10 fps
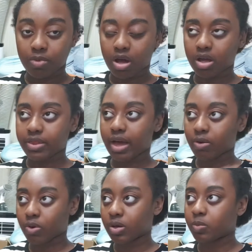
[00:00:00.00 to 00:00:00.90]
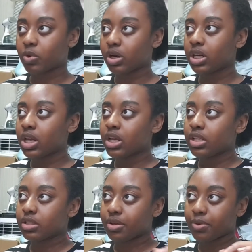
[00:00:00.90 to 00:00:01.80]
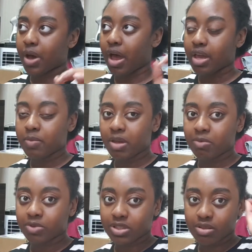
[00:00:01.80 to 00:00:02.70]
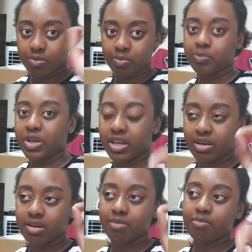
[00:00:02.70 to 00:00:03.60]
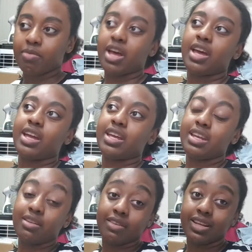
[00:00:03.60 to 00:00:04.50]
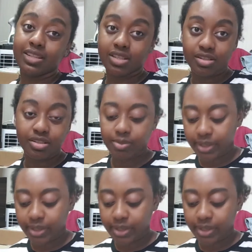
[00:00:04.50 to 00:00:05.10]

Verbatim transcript: uh, that cork board so I'm able to pin my earrings into